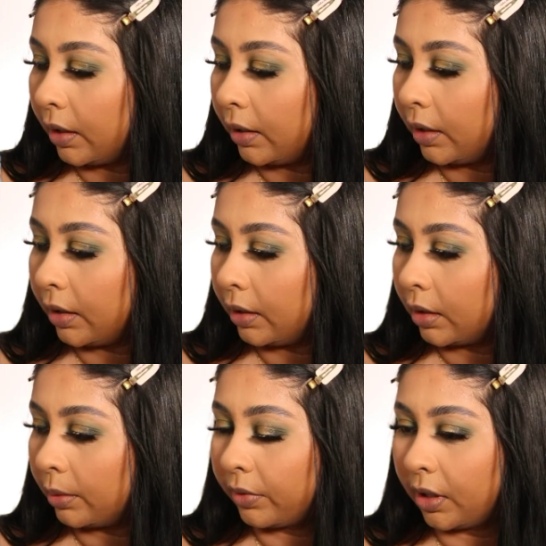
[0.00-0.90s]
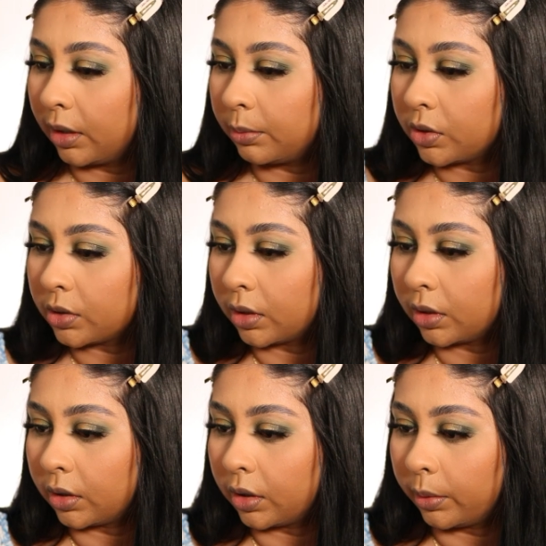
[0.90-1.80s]
And then I think I'm just
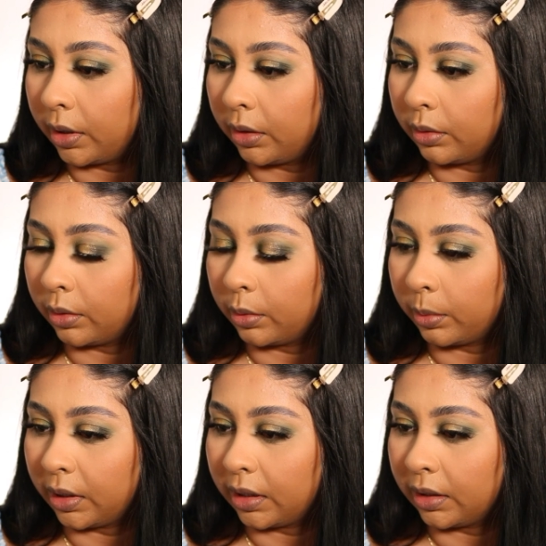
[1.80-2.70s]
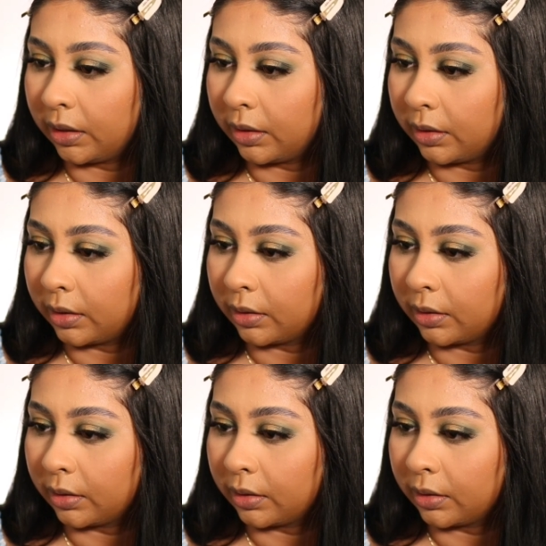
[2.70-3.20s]
going to go in with